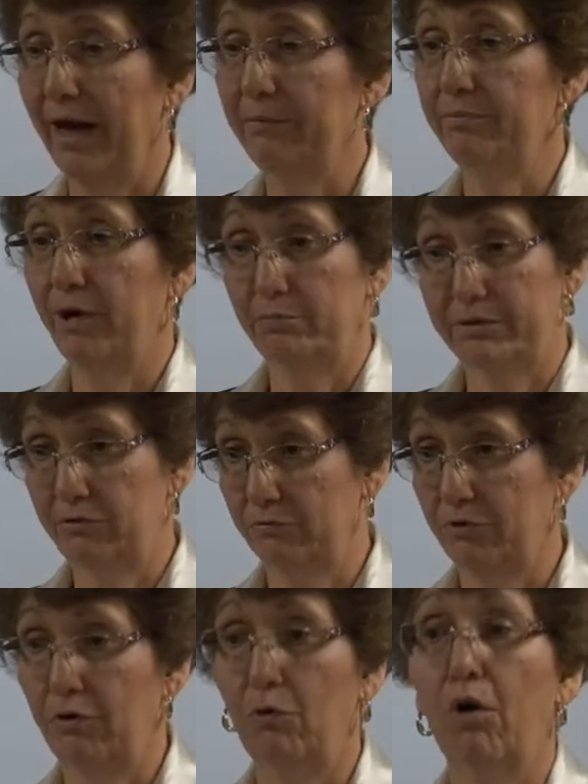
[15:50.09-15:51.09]
I probably
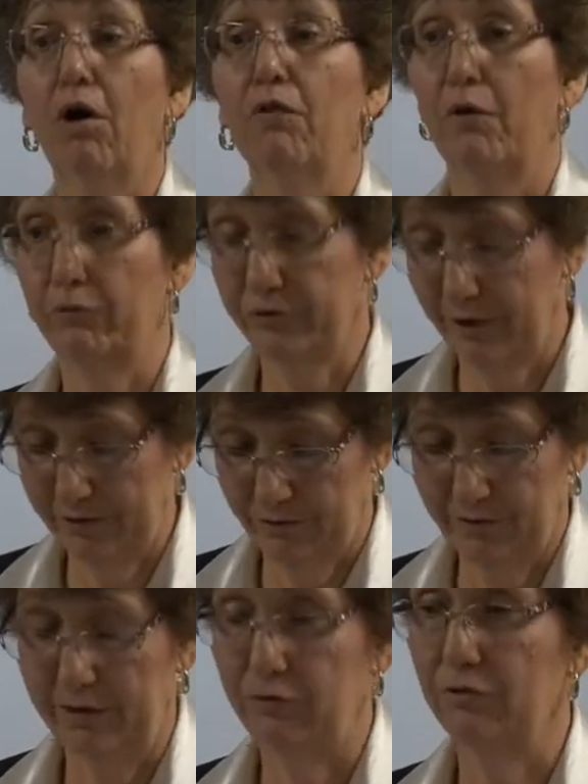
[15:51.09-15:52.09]
don't know all those
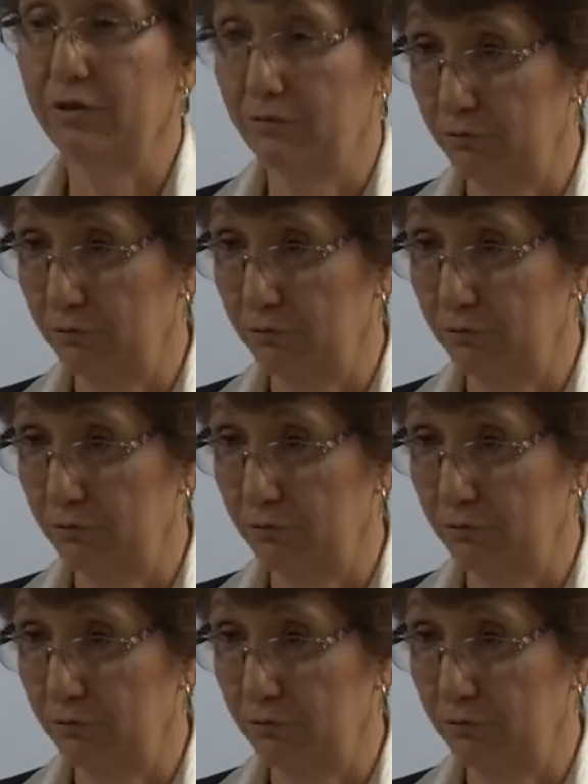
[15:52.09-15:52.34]
sites that you